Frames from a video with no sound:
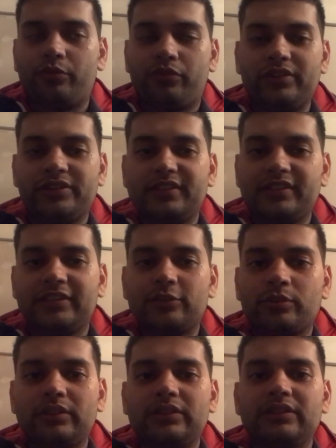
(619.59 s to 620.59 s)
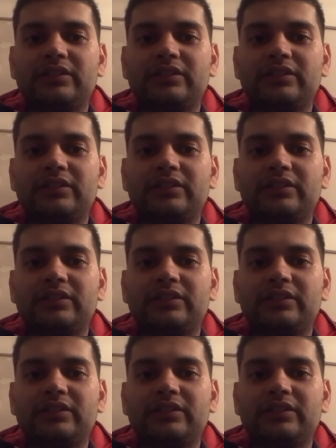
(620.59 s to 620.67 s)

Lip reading: First thing, this one.